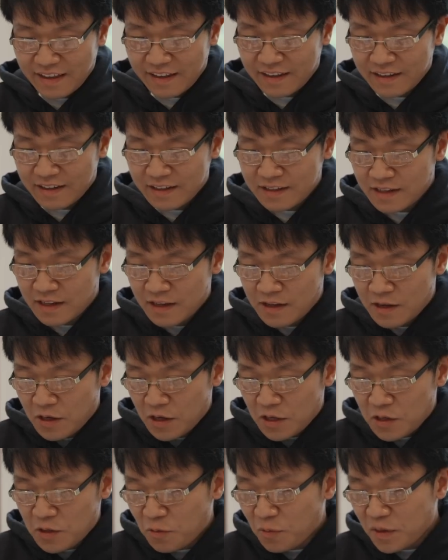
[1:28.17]
And,
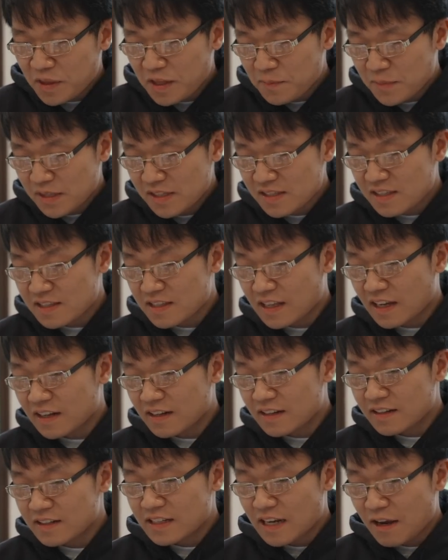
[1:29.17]
you know, what that means is
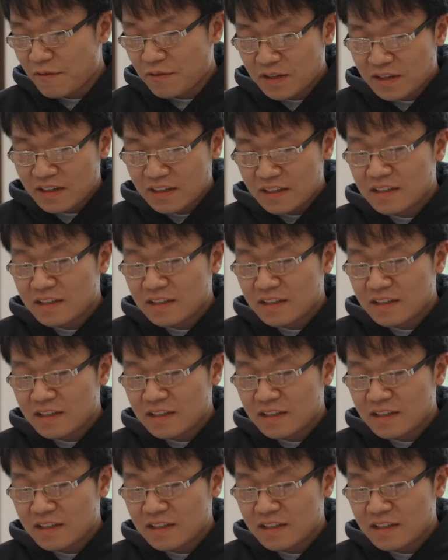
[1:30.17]
that Devin